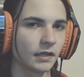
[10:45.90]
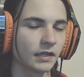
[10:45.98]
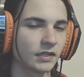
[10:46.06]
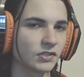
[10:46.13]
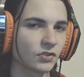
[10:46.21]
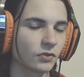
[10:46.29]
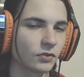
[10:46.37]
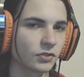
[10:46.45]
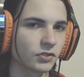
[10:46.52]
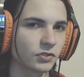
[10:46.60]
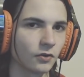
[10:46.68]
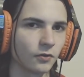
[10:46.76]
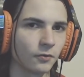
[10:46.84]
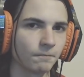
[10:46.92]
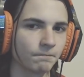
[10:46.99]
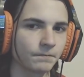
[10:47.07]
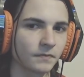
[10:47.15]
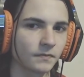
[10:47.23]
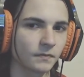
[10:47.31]
It is also,
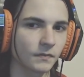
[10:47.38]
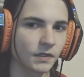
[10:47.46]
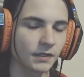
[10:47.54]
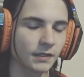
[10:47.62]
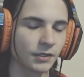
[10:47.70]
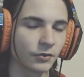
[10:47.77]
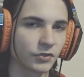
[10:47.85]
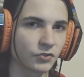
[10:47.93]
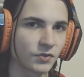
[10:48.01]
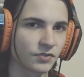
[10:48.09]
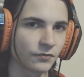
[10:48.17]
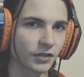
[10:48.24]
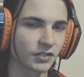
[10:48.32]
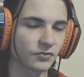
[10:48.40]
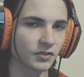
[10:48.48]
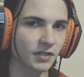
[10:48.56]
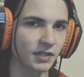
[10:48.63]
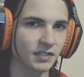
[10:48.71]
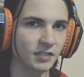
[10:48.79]
you know, a switch in for any sort
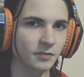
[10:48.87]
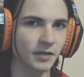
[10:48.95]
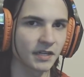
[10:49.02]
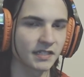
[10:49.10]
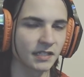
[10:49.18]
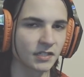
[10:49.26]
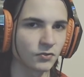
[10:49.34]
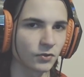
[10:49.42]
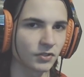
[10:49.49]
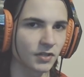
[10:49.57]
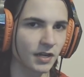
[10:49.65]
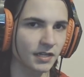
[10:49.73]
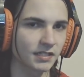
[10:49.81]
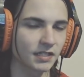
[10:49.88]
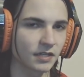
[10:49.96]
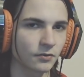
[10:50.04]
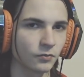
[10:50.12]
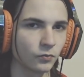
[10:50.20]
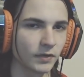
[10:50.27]
of toxic spikes, any sort of
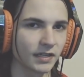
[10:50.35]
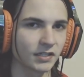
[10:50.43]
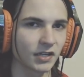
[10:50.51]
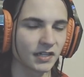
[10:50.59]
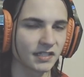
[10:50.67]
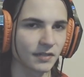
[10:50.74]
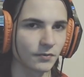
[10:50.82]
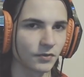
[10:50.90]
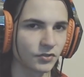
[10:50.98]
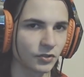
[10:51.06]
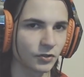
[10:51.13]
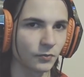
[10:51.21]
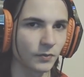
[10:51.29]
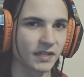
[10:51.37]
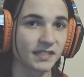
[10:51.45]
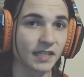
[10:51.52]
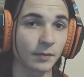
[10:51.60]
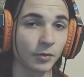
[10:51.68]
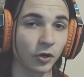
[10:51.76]
toxic. We can toxic in return. We can
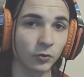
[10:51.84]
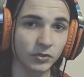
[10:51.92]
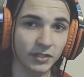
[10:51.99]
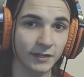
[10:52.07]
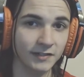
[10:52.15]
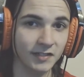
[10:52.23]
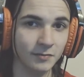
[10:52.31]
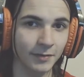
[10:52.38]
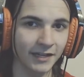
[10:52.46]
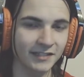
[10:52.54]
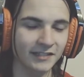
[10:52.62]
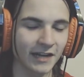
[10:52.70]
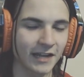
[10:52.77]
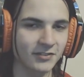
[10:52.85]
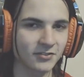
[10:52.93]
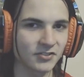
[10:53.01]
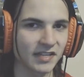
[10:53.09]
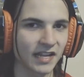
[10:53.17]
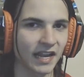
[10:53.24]
set up our own toxic spikes and
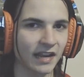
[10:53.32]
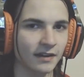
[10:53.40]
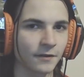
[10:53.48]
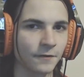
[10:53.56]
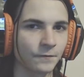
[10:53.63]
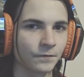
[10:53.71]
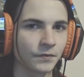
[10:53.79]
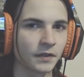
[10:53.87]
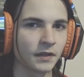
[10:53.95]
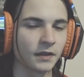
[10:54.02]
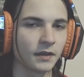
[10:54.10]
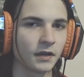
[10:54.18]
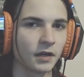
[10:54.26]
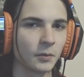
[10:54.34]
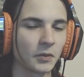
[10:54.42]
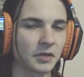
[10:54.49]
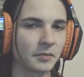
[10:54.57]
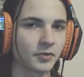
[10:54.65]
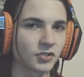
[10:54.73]
hazard stack.
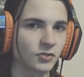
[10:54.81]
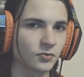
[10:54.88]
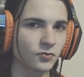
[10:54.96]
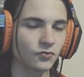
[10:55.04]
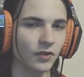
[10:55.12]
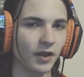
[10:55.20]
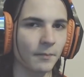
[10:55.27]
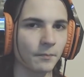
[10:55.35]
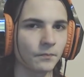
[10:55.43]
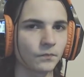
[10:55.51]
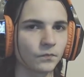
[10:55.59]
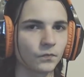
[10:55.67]
We can pursuit trap.